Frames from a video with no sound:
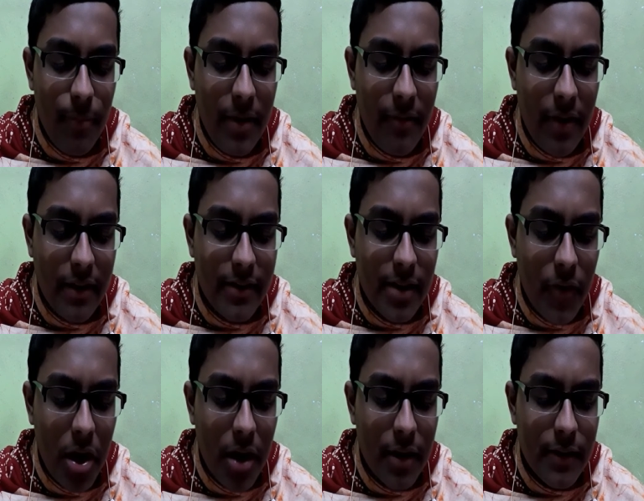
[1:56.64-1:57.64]
The
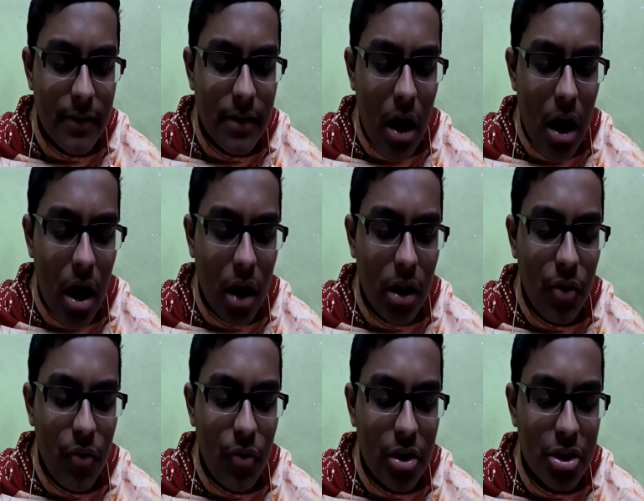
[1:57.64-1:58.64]
Vaishnavas are
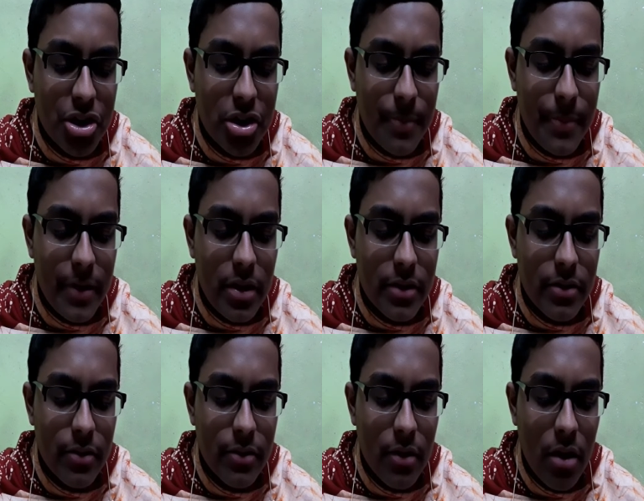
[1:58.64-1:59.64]
the worshippers
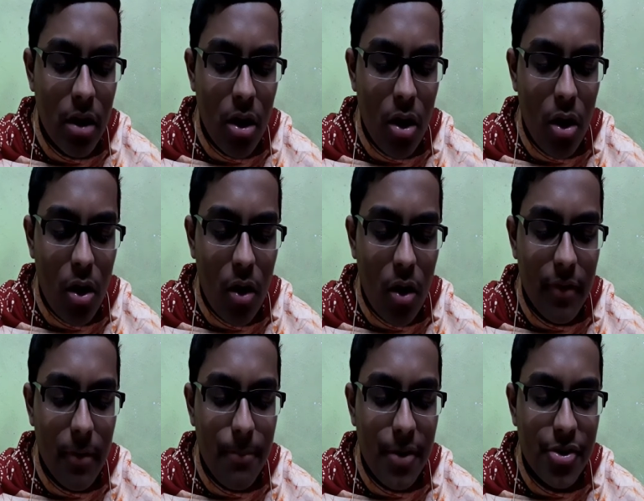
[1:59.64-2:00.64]
of
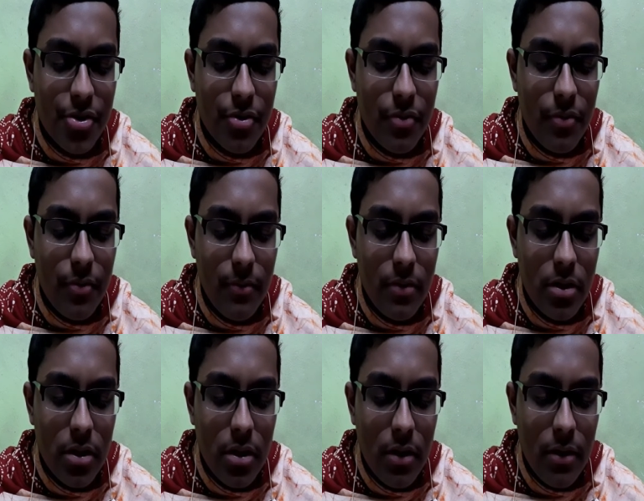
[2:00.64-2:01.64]
Vishnu,
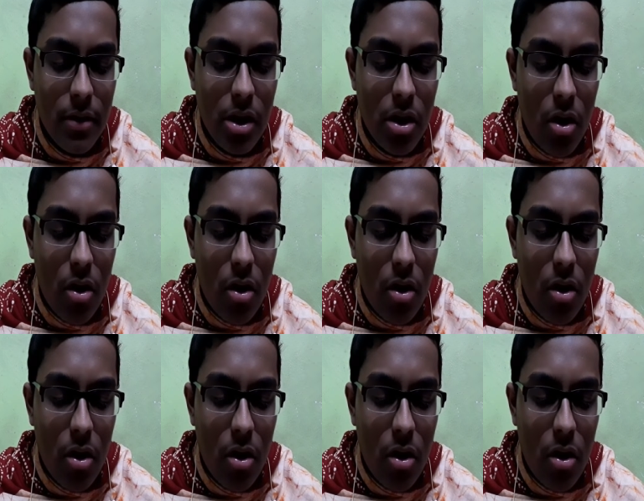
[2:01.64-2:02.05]
the